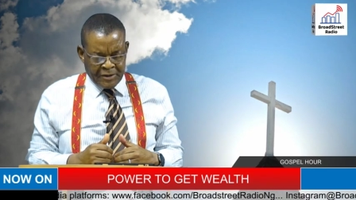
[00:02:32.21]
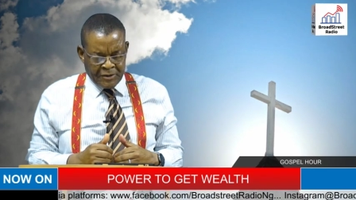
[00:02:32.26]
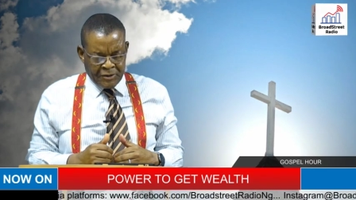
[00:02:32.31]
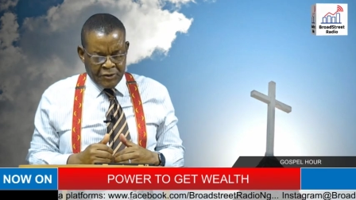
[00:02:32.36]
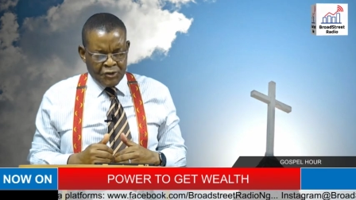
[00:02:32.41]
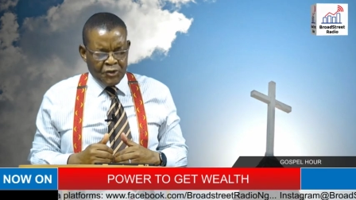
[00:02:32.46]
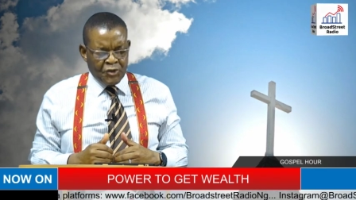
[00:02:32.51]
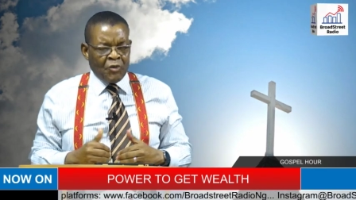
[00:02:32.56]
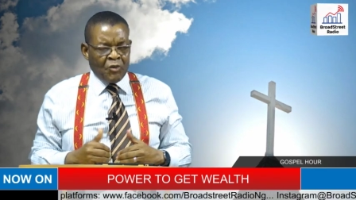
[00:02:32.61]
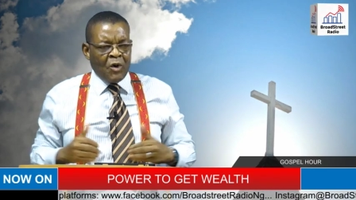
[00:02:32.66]

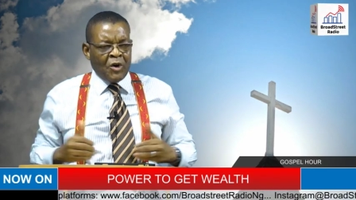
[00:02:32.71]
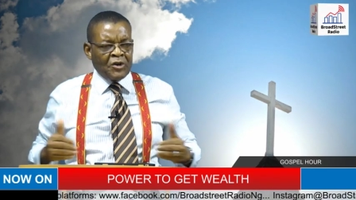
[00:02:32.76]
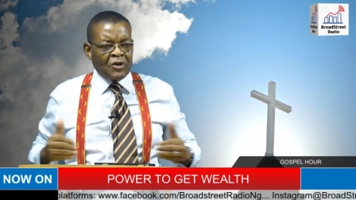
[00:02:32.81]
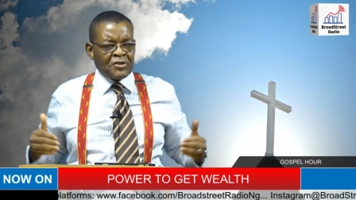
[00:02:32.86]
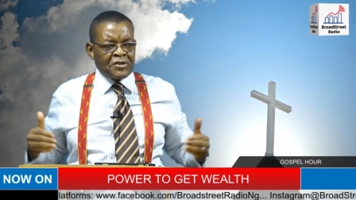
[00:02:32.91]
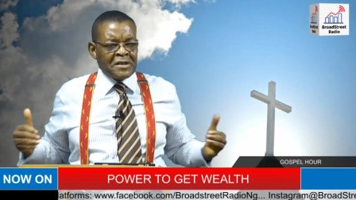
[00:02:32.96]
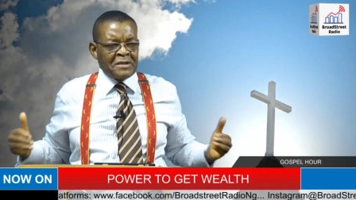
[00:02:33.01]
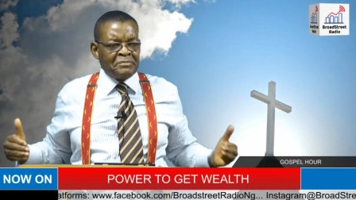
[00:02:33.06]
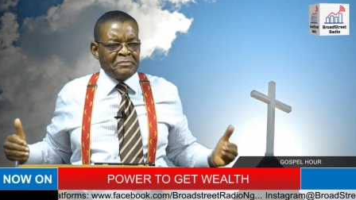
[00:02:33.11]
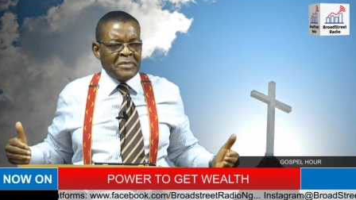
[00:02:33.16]
So what
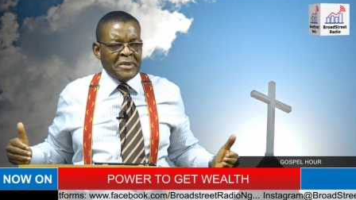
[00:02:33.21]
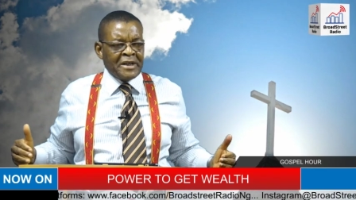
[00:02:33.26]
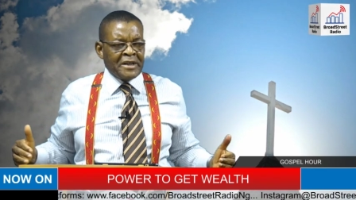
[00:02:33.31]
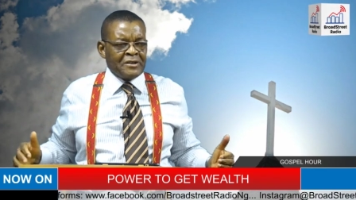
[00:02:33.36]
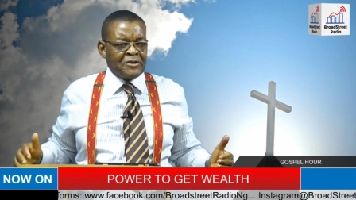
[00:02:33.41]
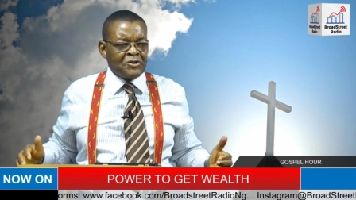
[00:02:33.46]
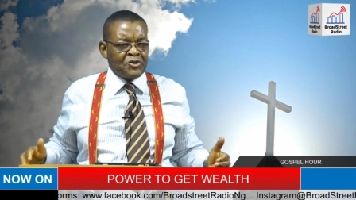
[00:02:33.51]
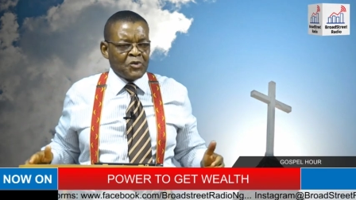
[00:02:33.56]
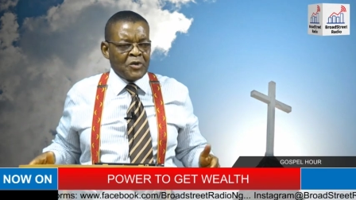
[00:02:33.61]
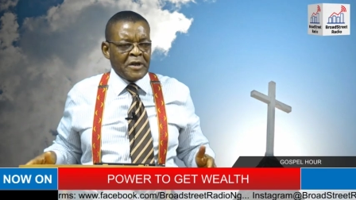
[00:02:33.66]
does it mean
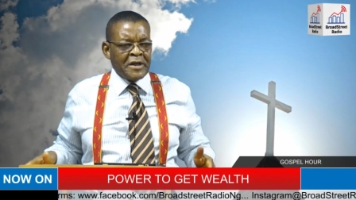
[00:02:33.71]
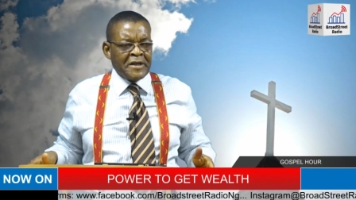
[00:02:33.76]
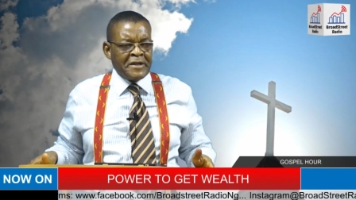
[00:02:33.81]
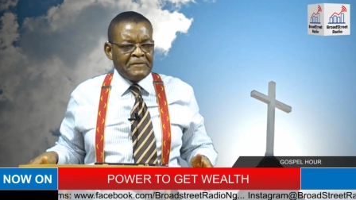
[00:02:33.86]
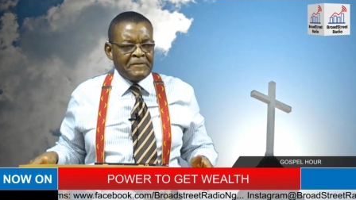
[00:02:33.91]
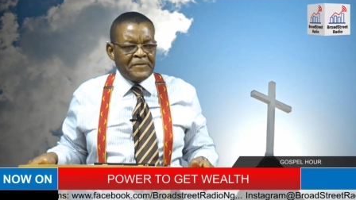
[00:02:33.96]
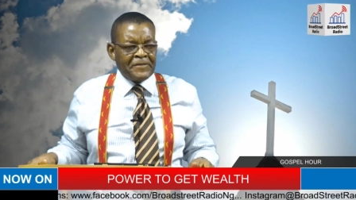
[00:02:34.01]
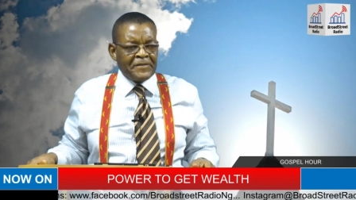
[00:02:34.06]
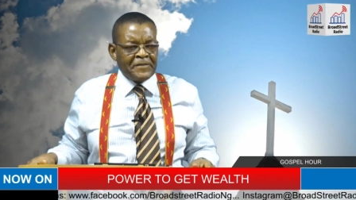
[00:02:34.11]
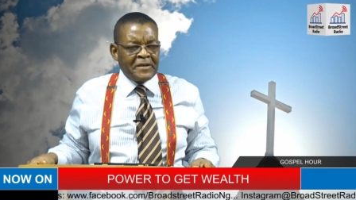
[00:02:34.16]
to
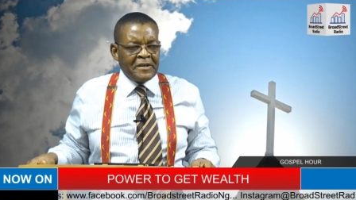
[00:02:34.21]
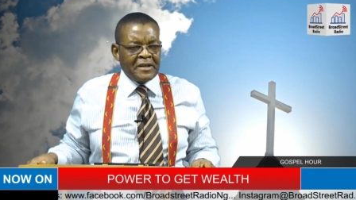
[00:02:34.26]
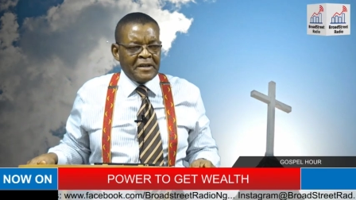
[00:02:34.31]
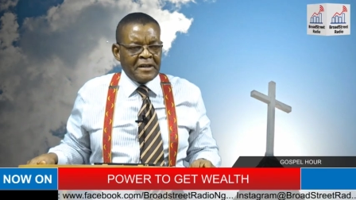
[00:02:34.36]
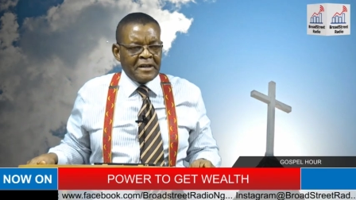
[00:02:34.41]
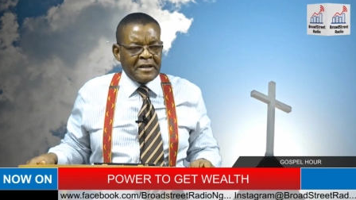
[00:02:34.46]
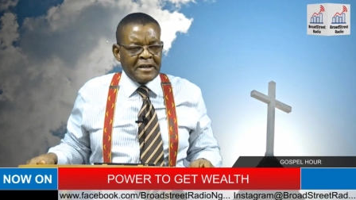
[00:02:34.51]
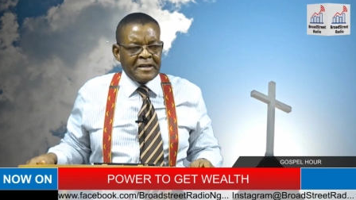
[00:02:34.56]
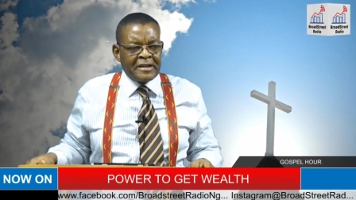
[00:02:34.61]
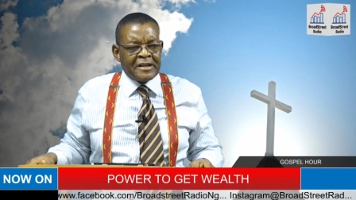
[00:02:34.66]
live
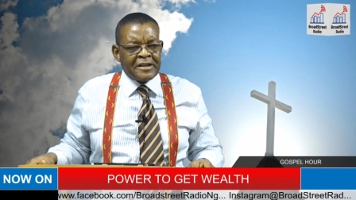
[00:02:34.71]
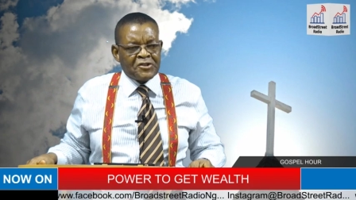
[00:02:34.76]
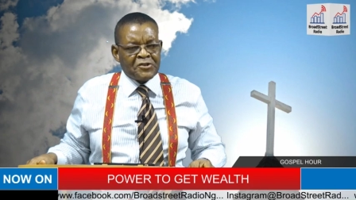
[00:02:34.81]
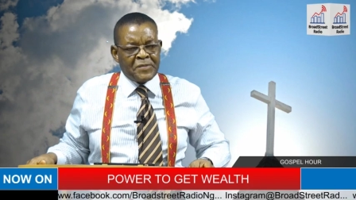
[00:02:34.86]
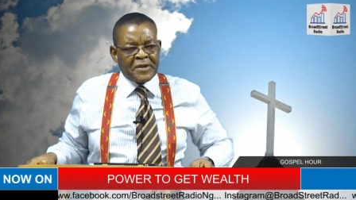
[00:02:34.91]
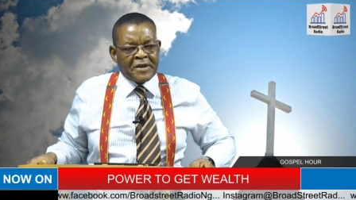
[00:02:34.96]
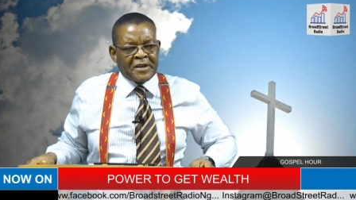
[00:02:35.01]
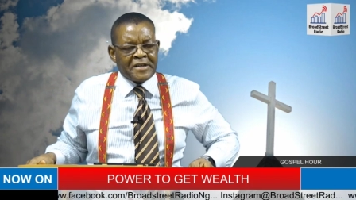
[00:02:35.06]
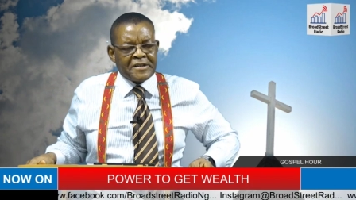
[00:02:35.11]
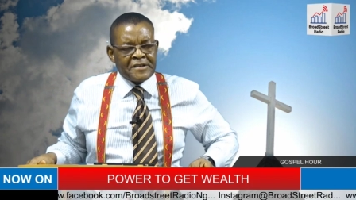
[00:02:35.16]
in the
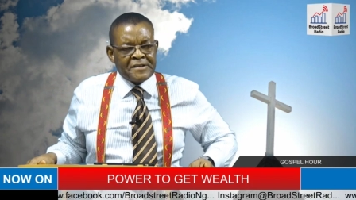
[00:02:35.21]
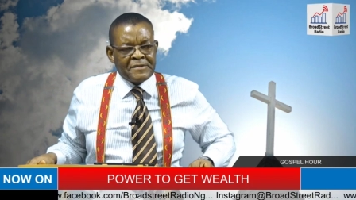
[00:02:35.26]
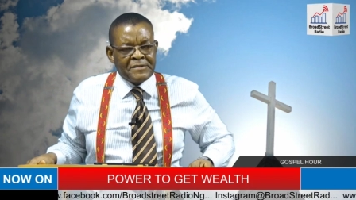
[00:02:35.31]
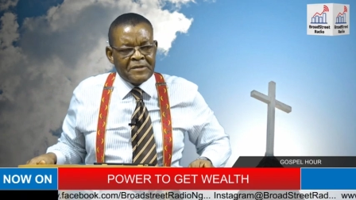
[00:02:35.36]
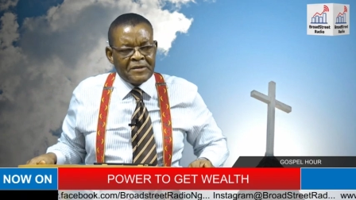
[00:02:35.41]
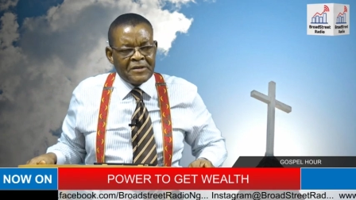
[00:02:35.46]
spirit?